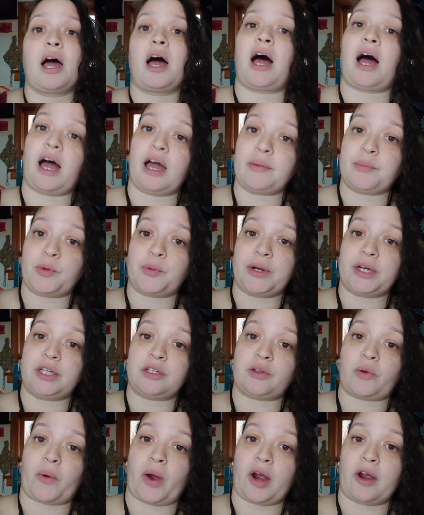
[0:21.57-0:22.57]
I'm Aradia
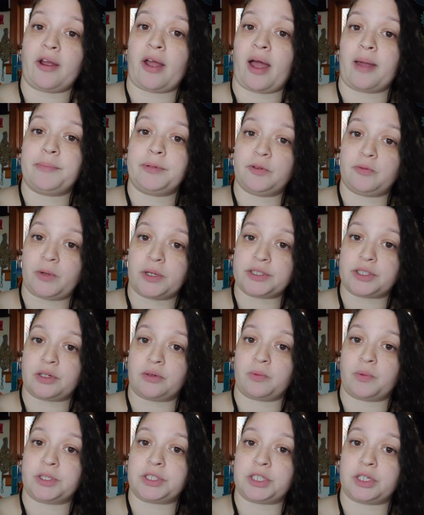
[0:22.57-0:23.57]
Noir. I'm your
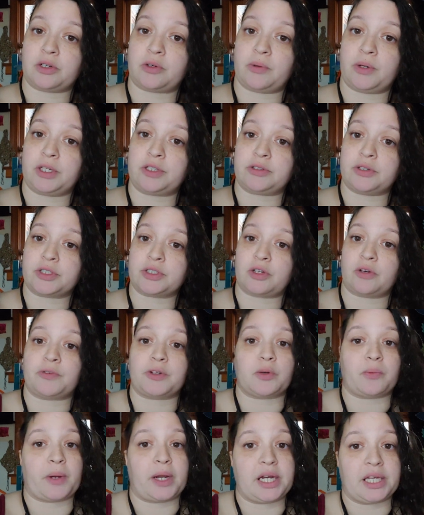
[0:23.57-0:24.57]
resident witch and creatrix over
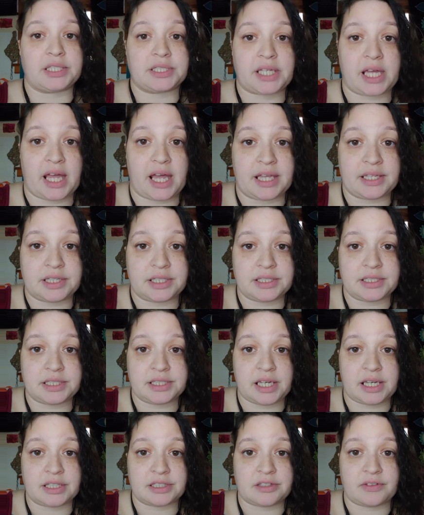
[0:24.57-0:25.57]
to Radia's Hand and
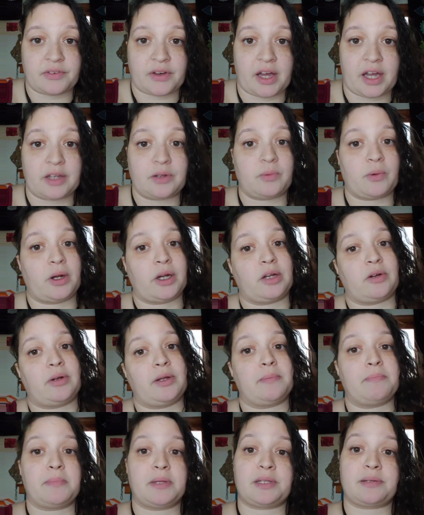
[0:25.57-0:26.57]
Danae's Divine, where I
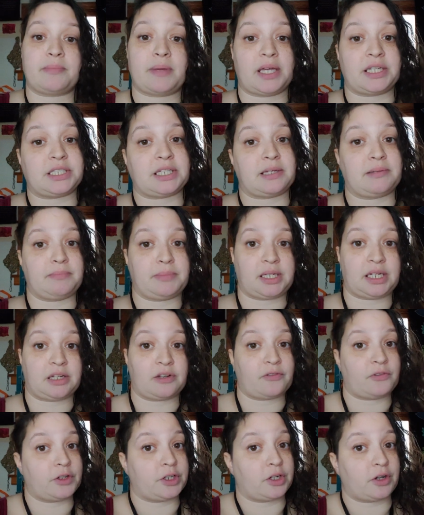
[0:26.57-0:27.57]
create myth, magic, and meaning
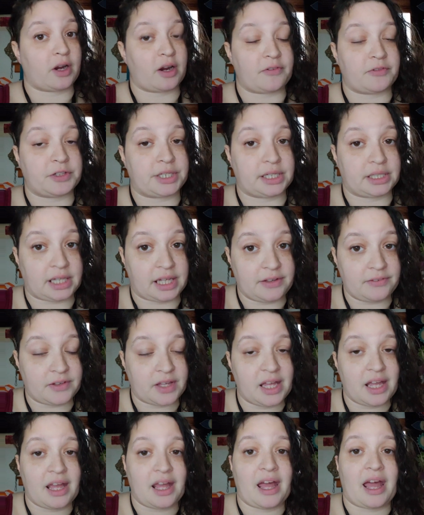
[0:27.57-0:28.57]
for your everyday life,
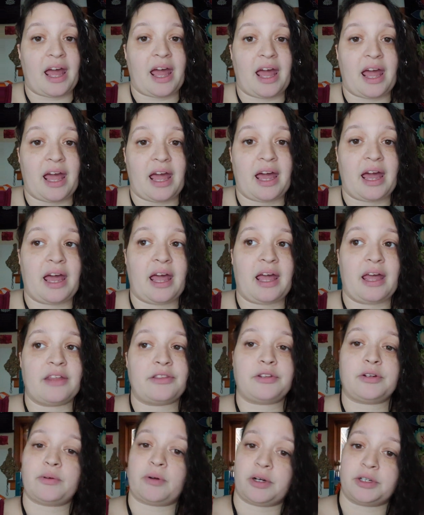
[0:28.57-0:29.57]

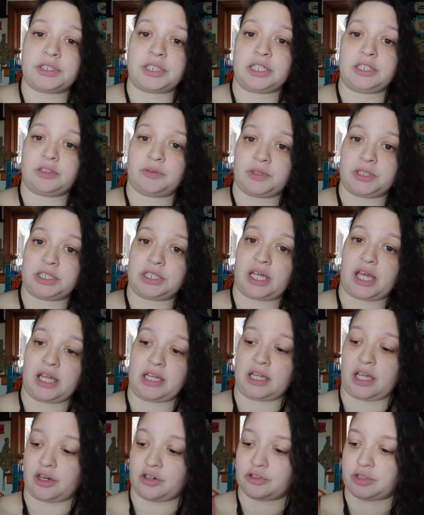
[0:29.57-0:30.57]
and through art, intuition,
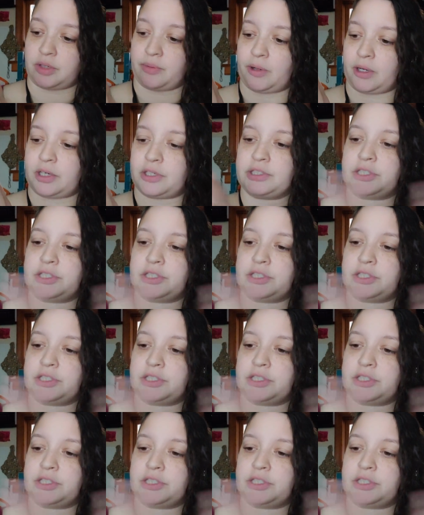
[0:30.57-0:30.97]
and energy work.